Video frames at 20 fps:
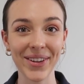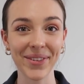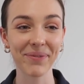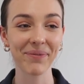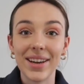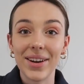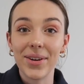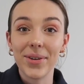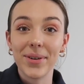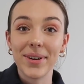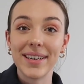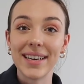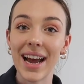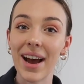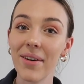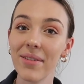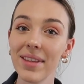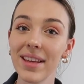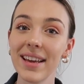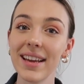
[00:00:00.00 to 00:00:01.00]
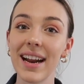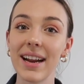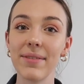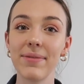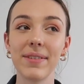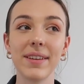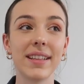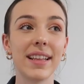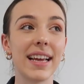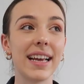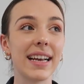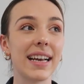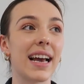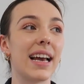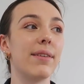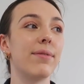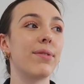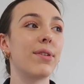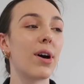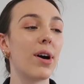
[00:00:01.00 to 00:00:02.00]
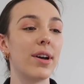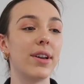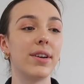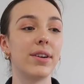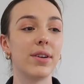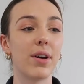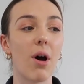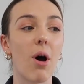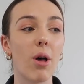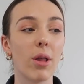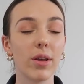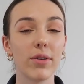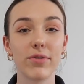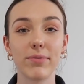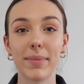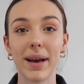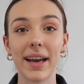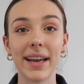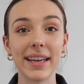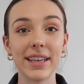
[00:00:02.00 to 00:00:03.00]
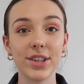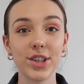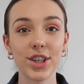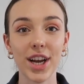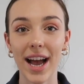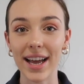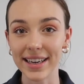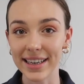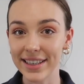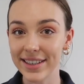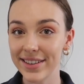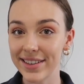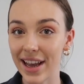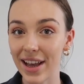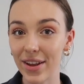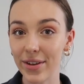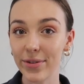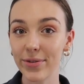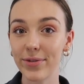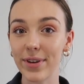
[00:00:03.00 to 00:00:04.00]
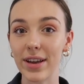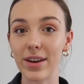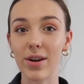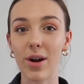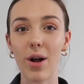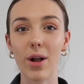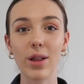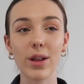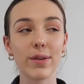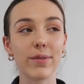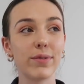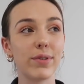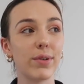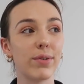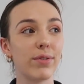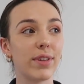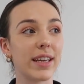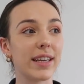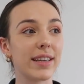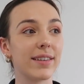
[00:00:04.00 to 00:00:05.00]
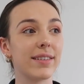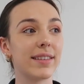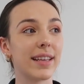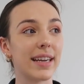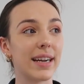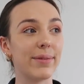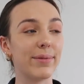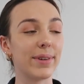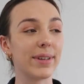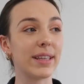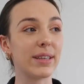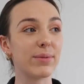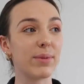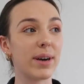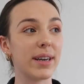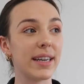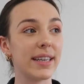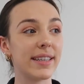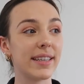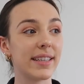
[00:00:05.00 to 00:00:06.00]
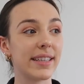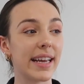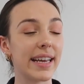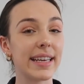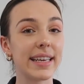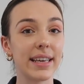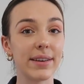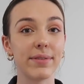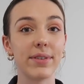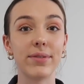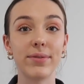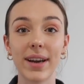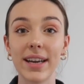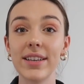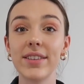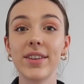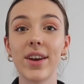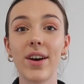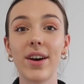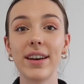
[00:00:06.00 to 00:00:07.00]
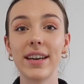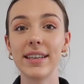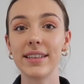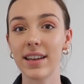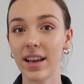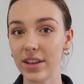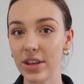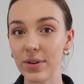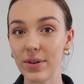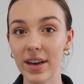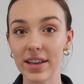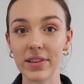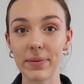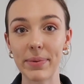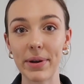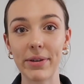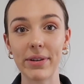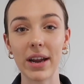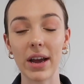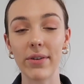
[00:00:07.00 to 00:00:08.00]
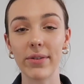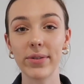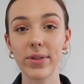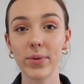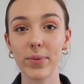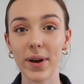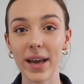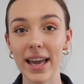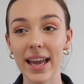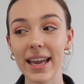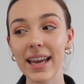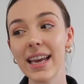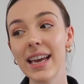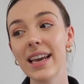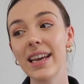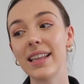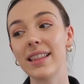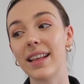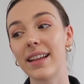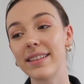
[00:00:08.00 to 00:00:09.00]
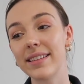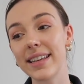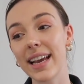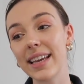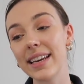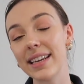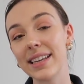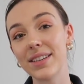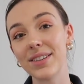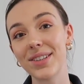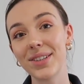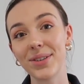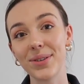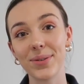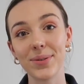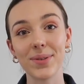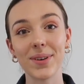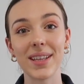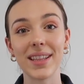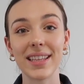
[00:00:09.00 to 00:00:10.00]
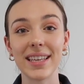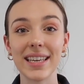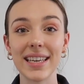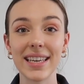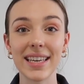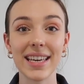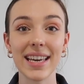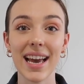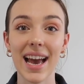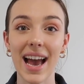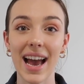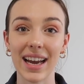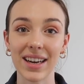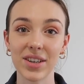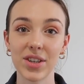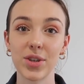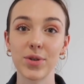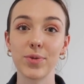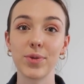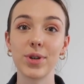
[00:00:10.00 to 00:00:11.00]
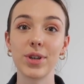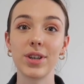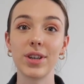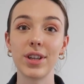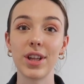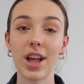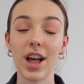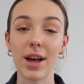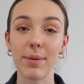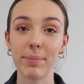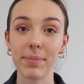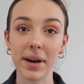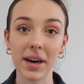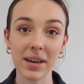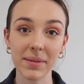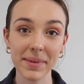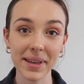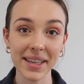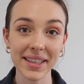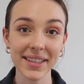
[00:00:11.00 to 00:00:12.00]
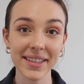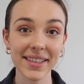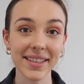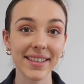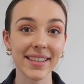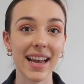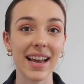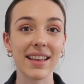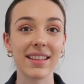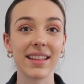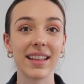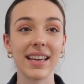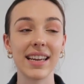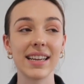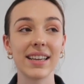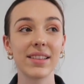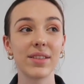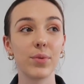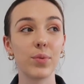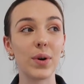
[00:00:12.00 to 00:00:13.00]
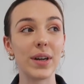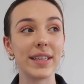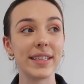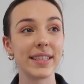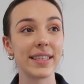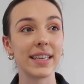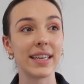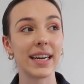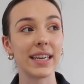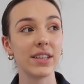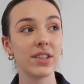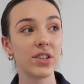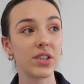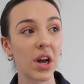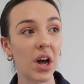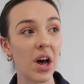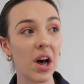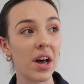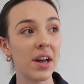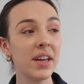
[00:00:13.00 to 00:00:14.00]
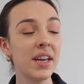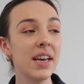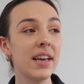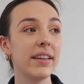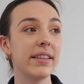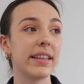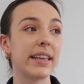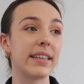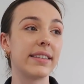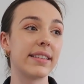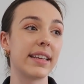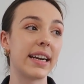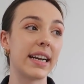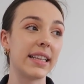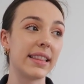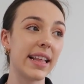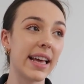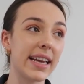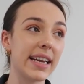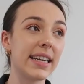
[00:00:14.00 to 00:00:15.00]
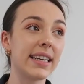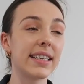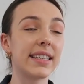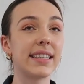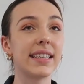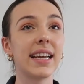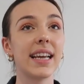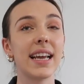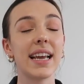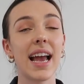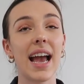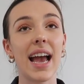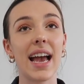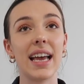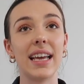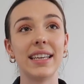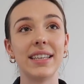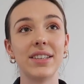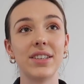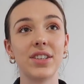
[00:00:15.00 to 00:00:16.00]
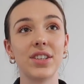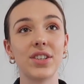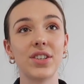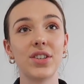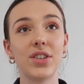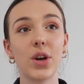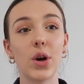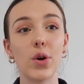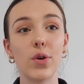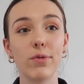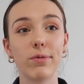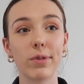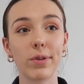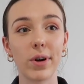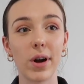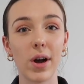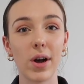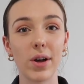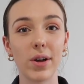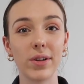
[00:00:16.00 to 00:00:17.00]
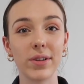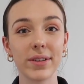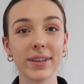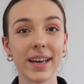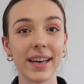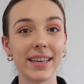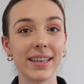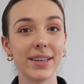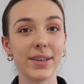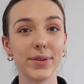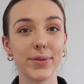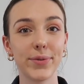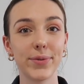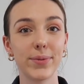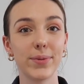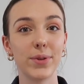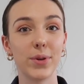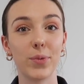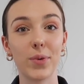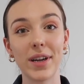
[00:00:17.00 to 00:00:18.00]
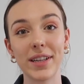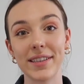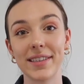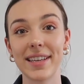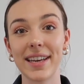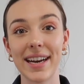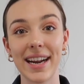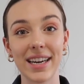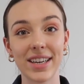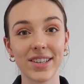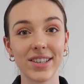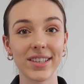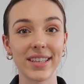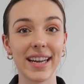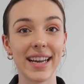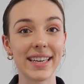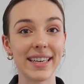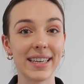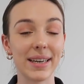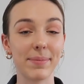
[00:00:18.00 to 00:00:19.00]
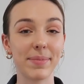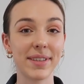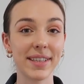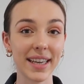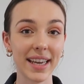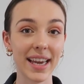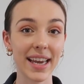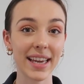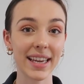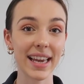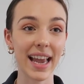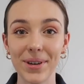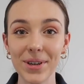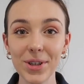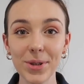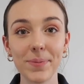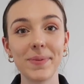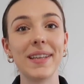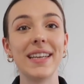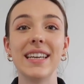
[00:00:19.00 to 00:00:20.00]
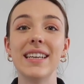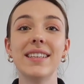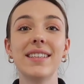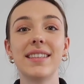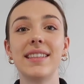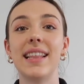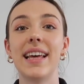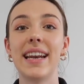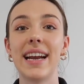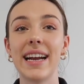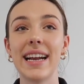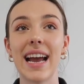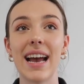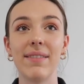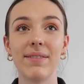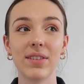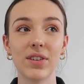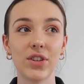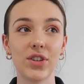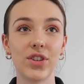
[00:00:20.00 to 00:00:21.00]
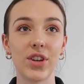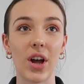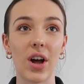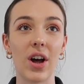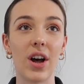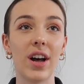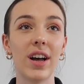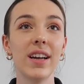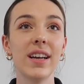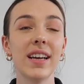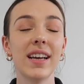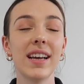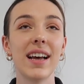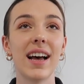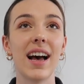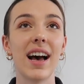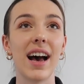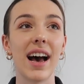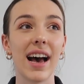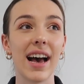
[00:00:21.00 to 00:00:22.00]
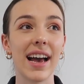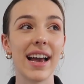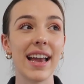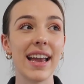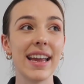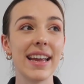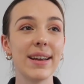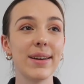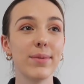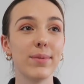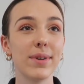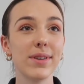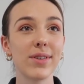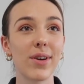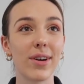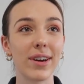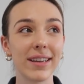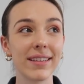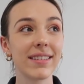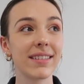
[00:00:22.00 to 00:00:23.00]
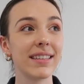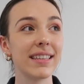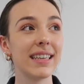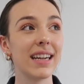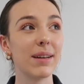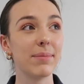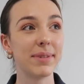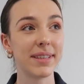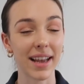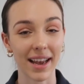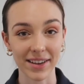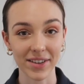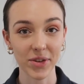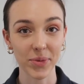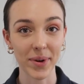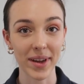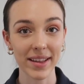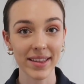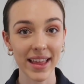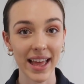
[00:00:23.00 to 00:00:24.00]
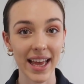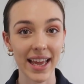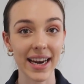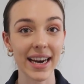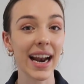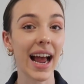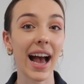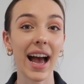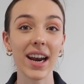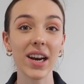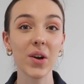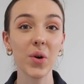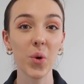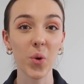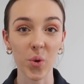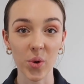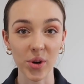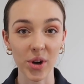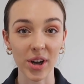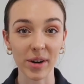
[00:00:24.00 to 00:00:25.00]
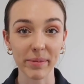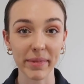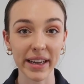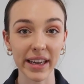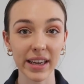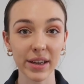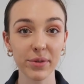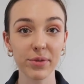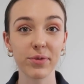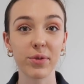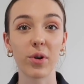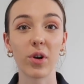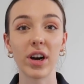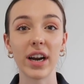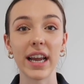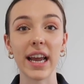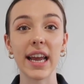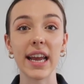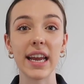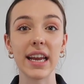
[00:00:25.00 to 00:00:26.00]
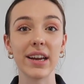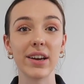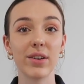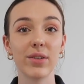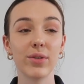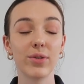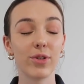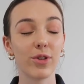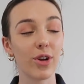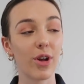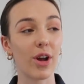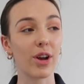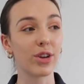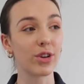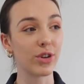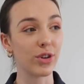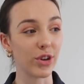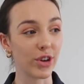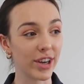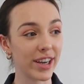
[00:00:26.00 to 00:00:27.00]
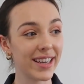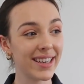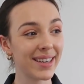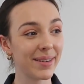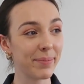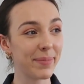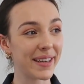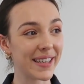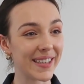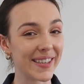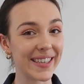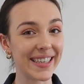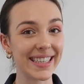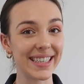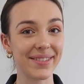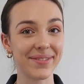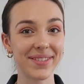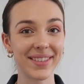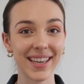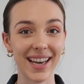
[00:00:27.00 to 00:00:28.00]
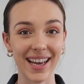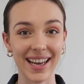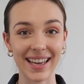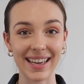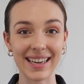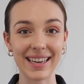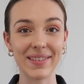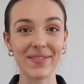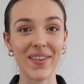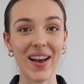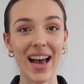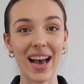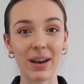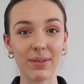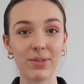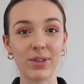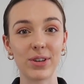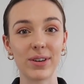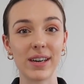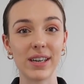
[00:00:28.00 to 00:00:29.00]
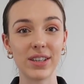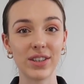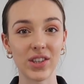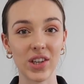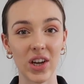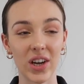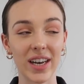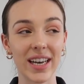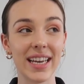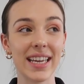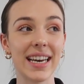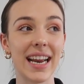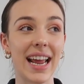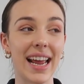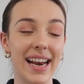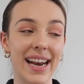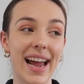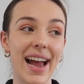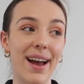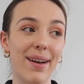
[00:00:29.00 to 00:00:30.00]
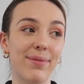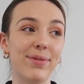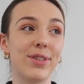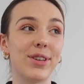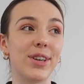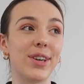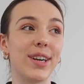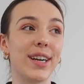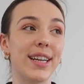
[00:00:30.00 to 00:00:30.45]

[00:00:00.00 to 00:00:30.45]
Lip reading: So now that I feel like I've gotten all of my chatty self and all of the things that I really wanted to like give advice on and tell you guys about out of the way, let's get into the actual apartments and like the ones that I saw, things that I liked, and just overall kind of the ones that I actually ended up seeing. First place that I ever saw, I was honestly obsessed with, and it had a hold on me for a good period of time after I saw it and after